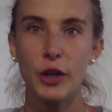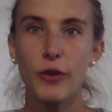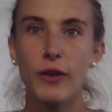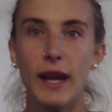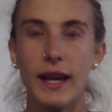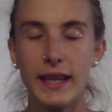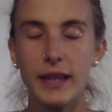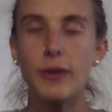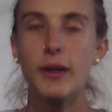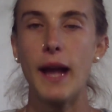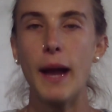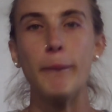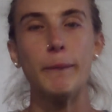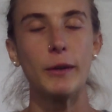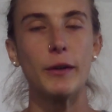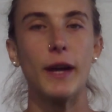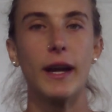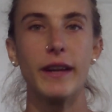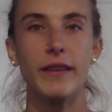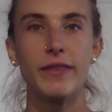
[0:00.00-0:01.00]
knew that he would have
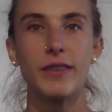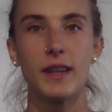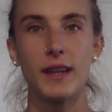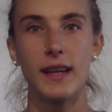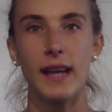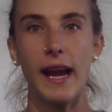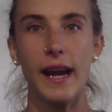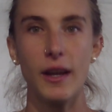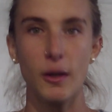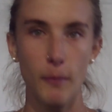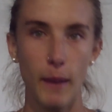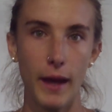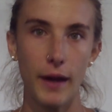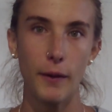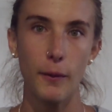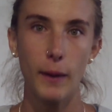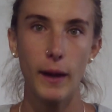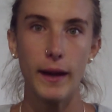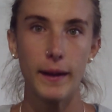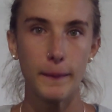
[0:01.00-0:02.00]
me ready for today no
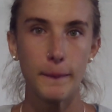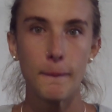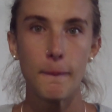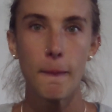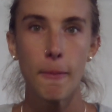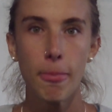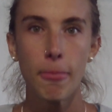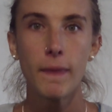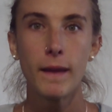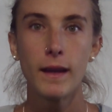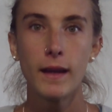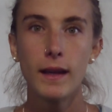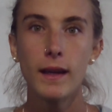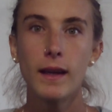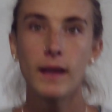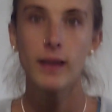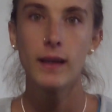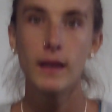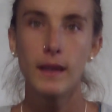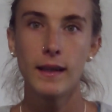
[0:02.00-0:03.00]
matter
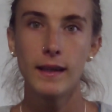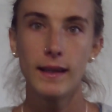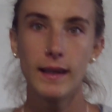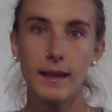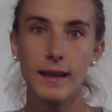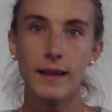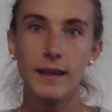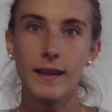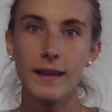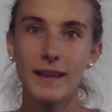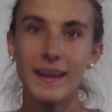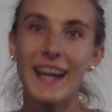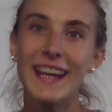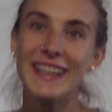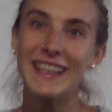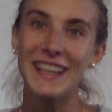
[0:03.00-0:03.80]
what. Thank